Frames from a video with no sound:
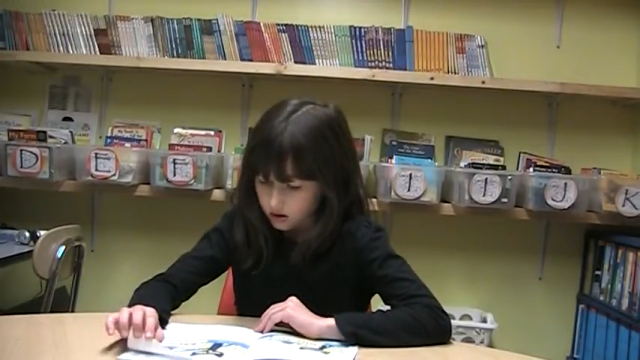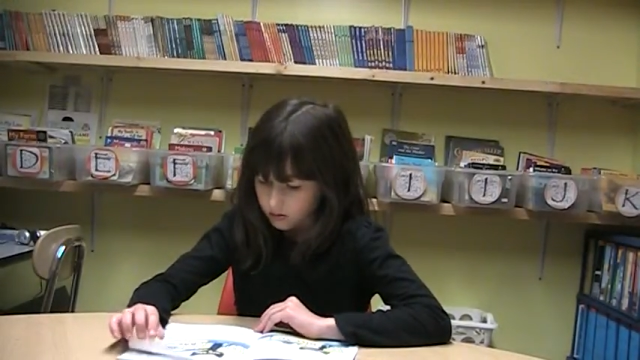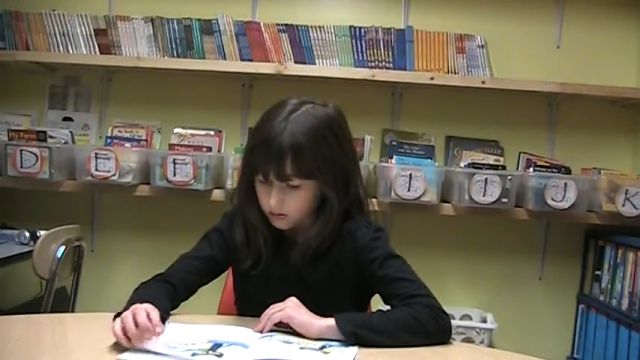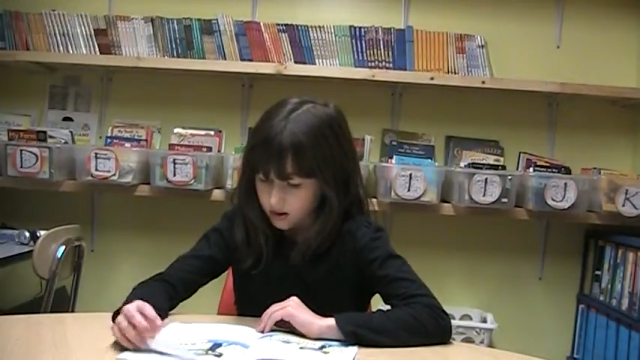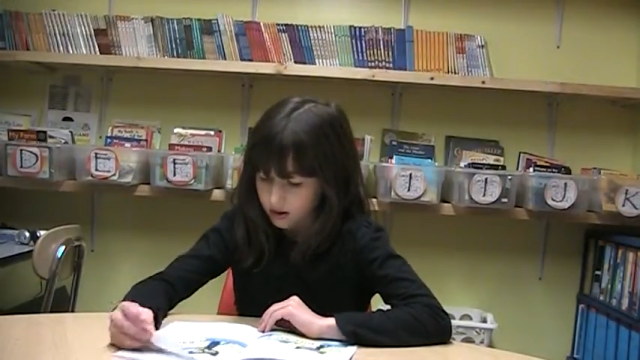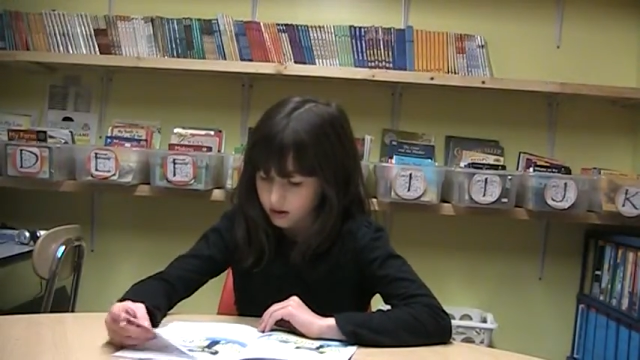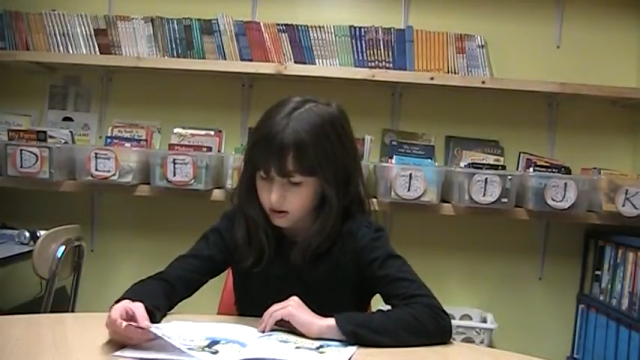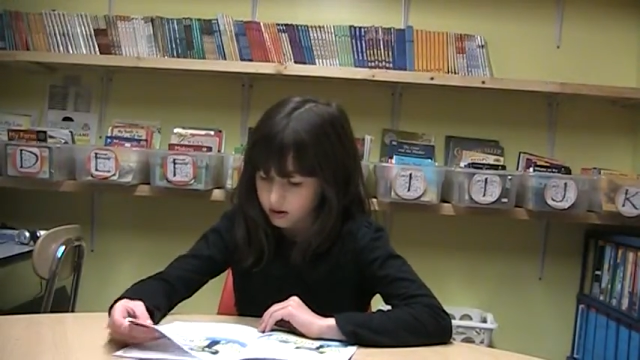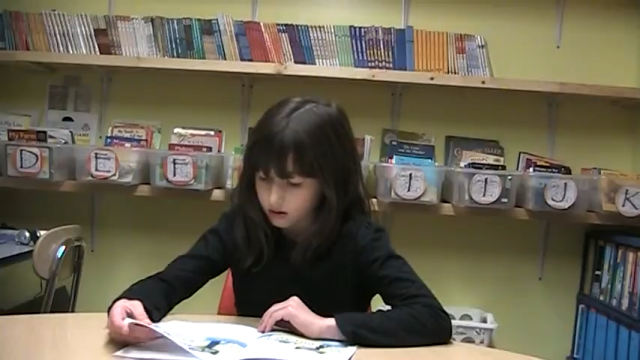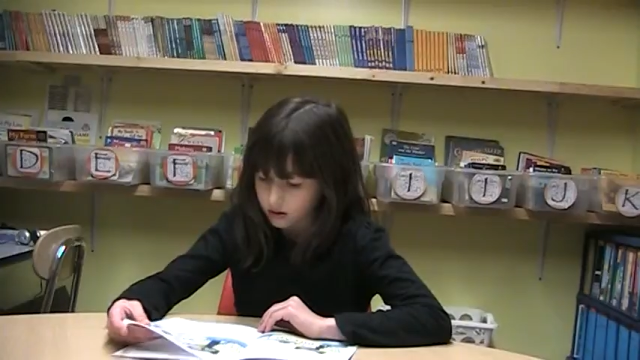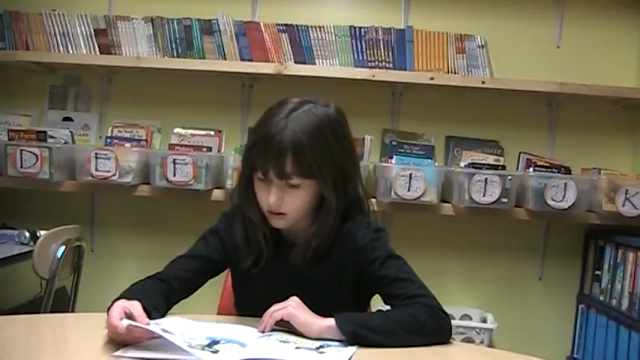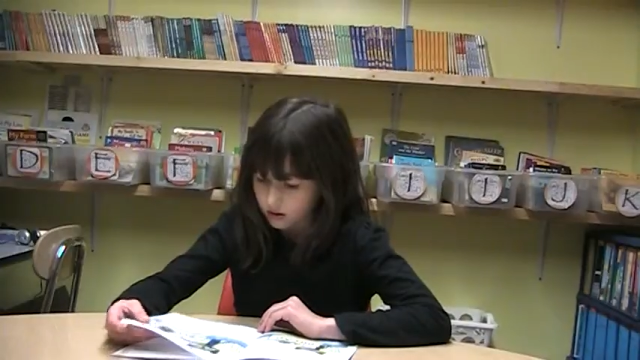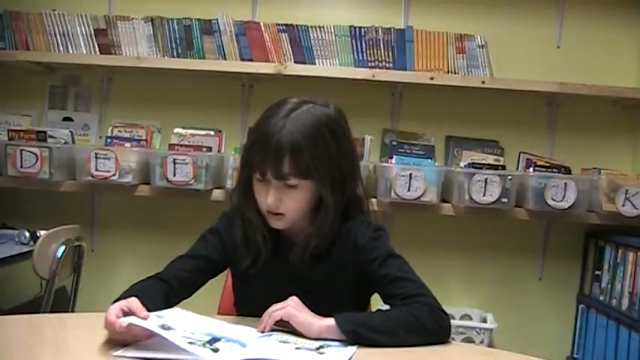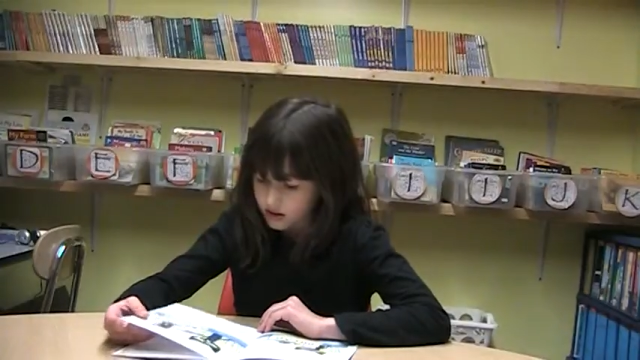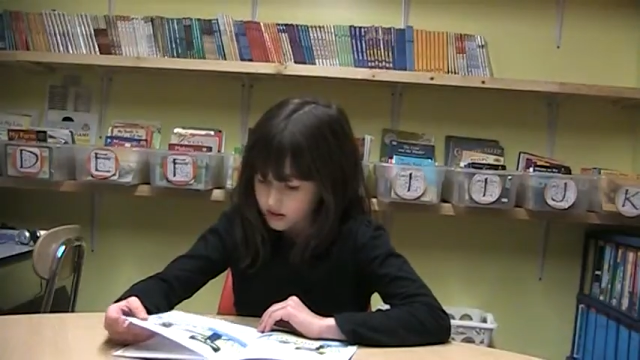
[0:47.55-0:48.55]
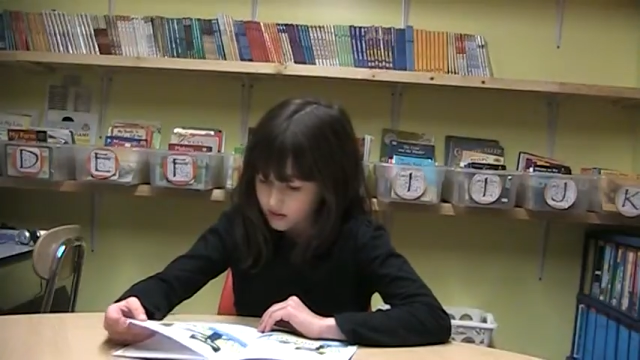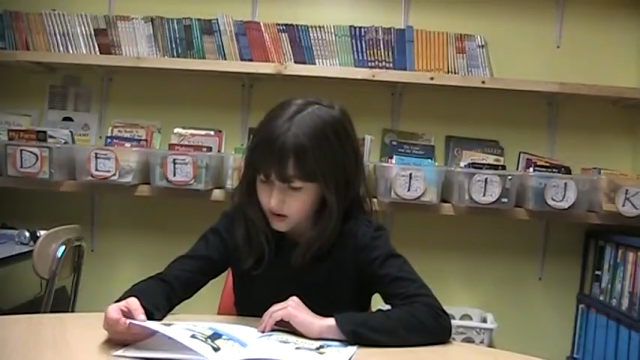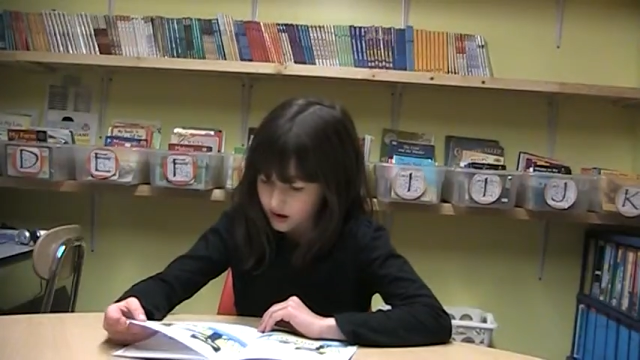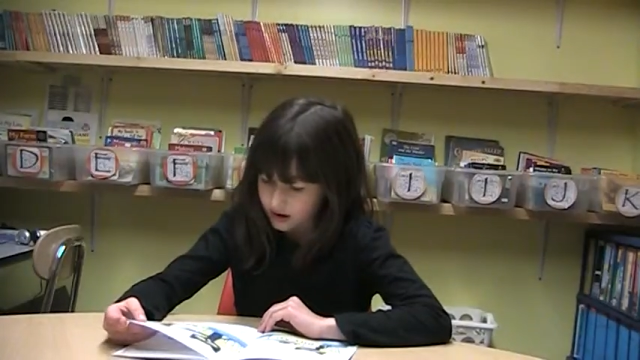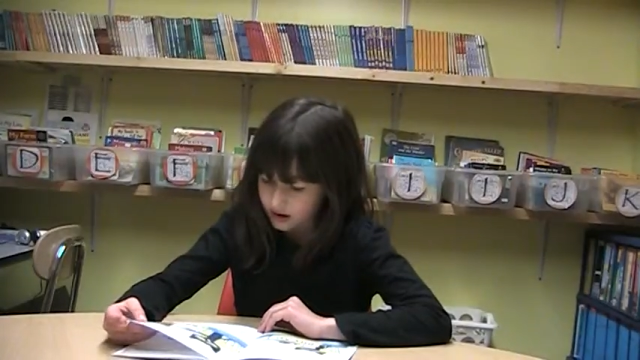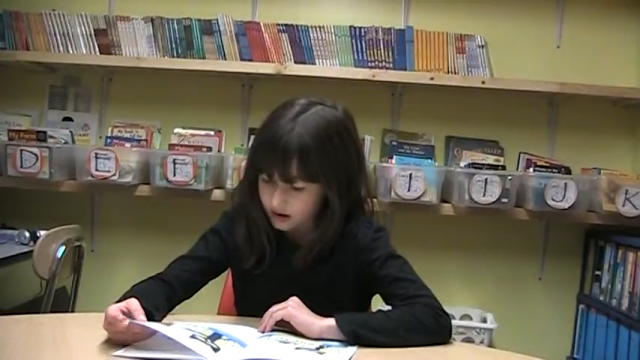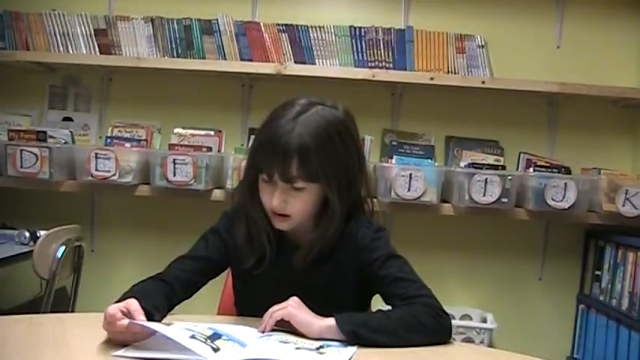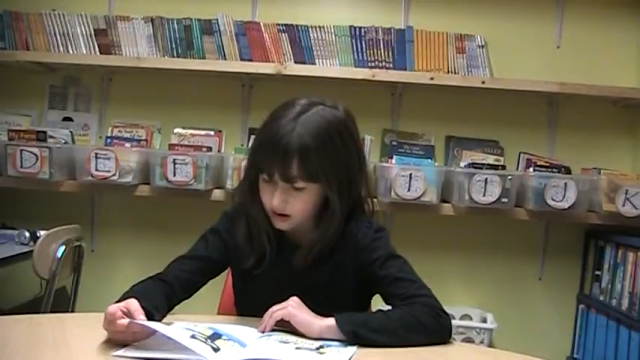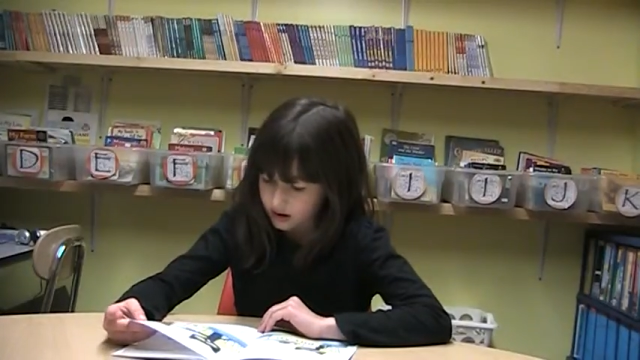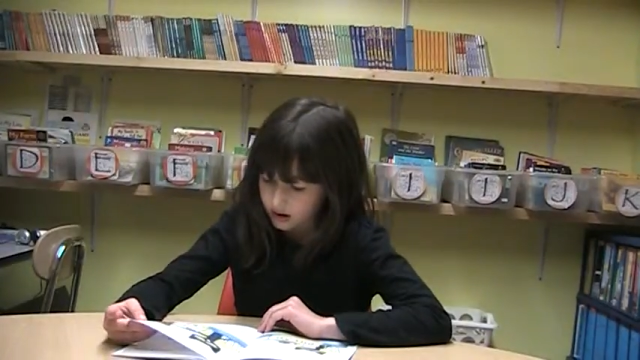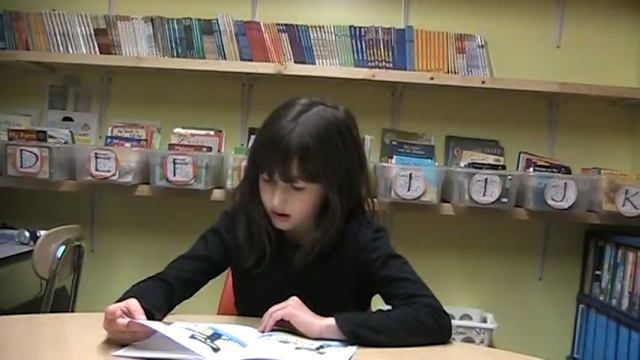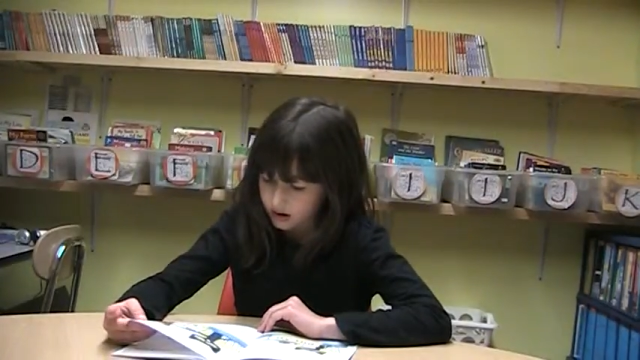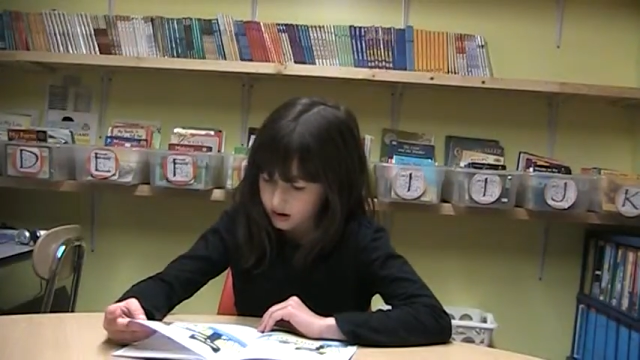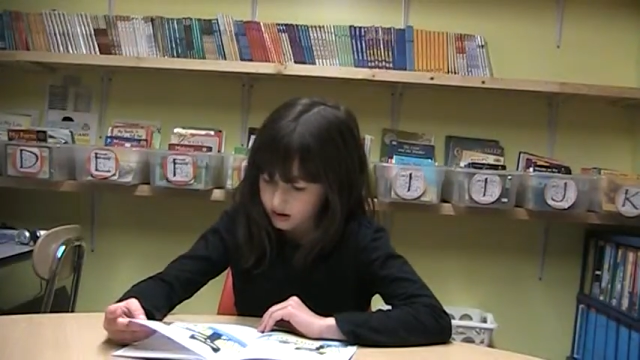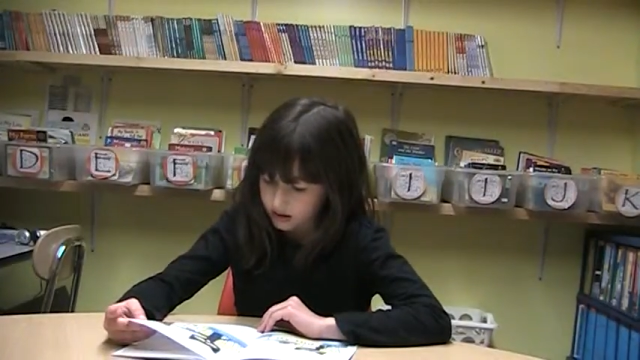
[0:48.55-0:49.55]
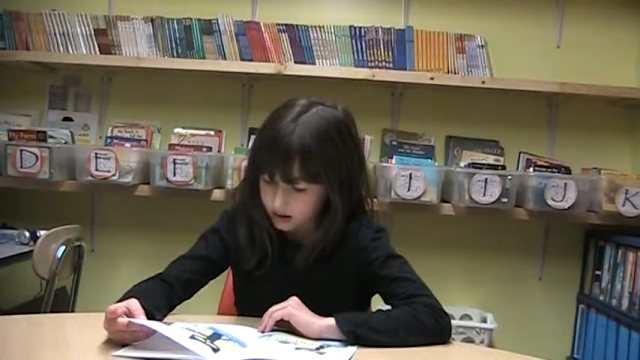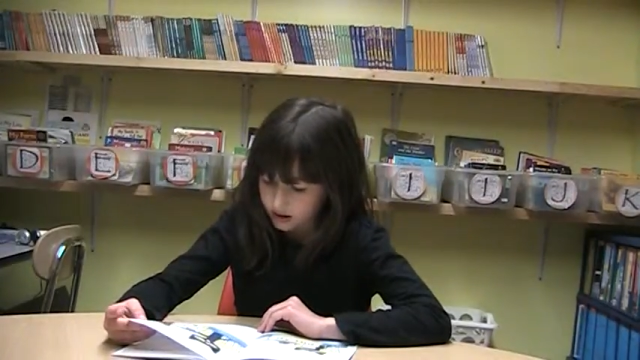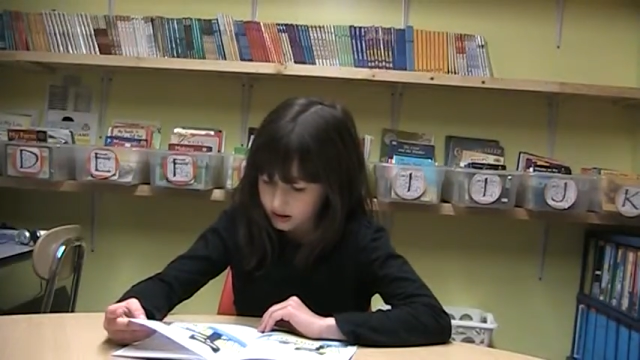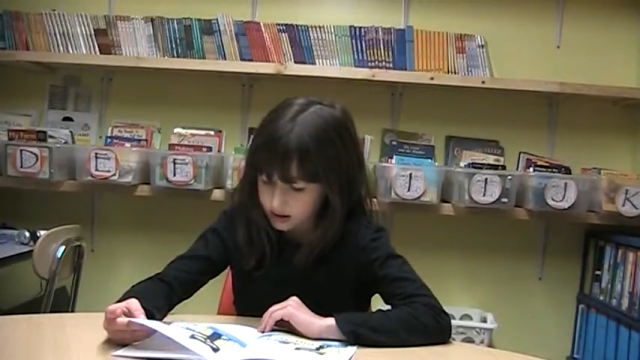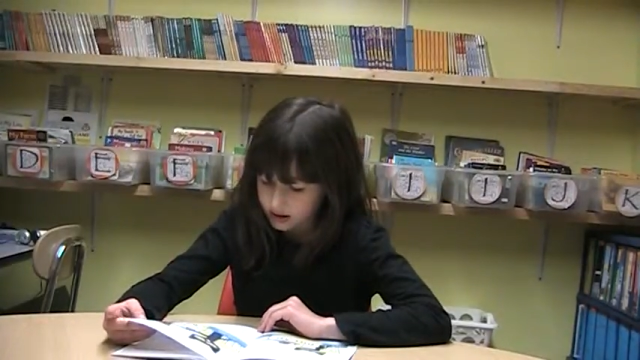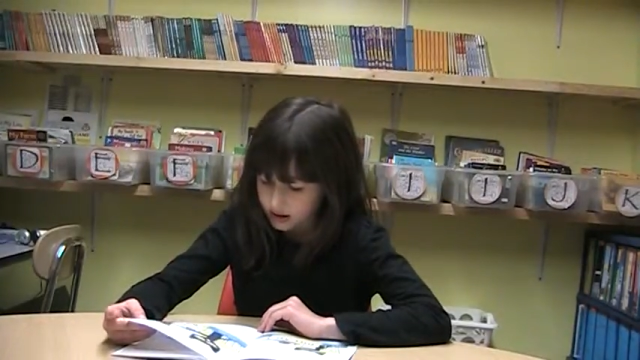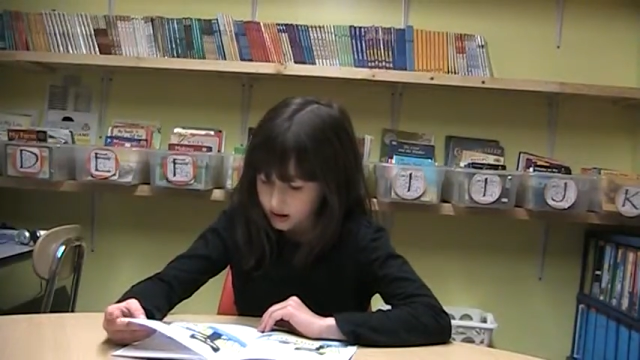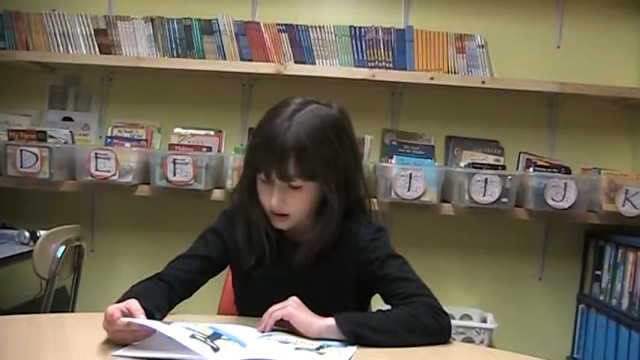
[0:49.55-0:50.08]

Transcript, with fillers: He knows what he needs.